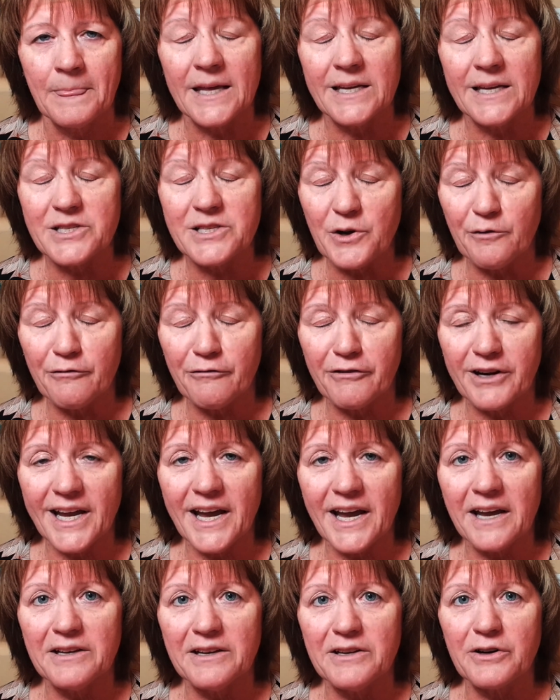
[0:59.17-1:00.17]
And don't
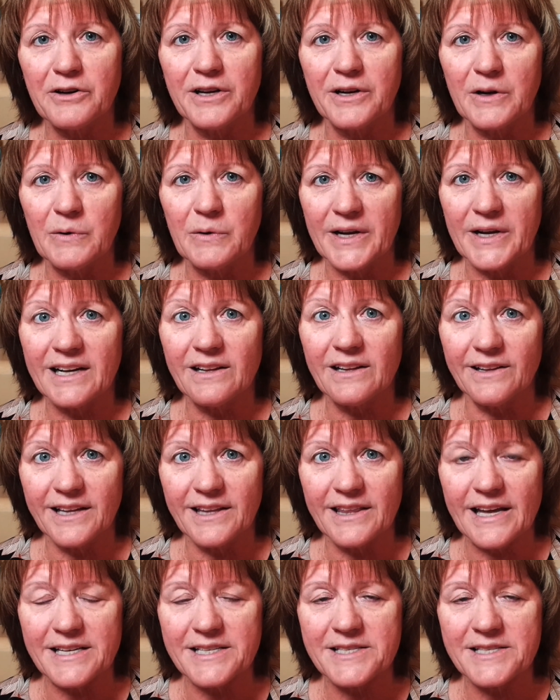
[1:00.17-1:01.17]
forget, you're going to want to
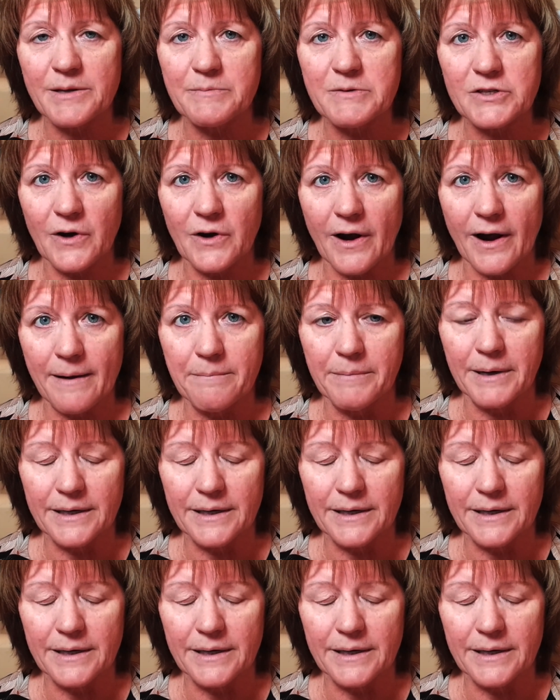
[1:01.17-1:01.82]
click that subscribe